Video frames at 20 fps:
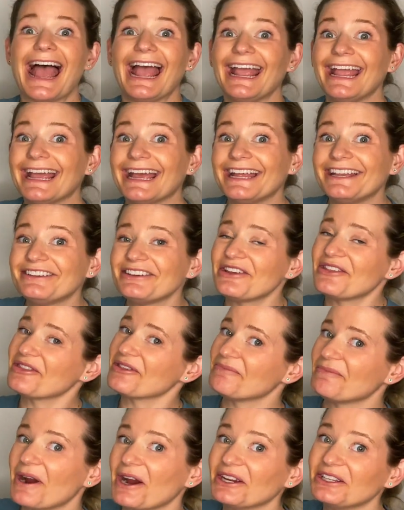And the
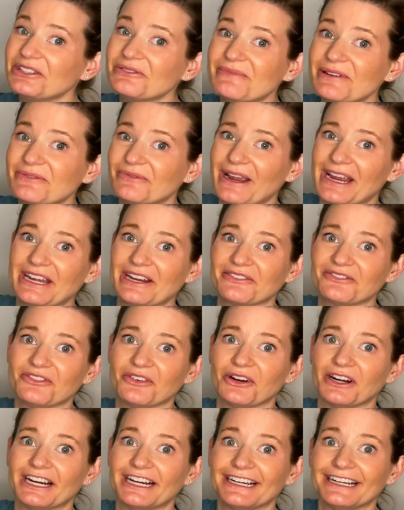part you've been waiting
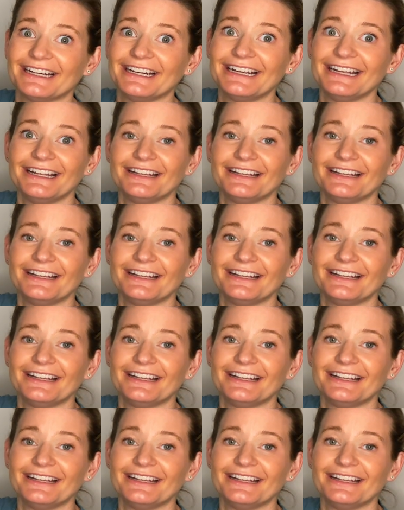for,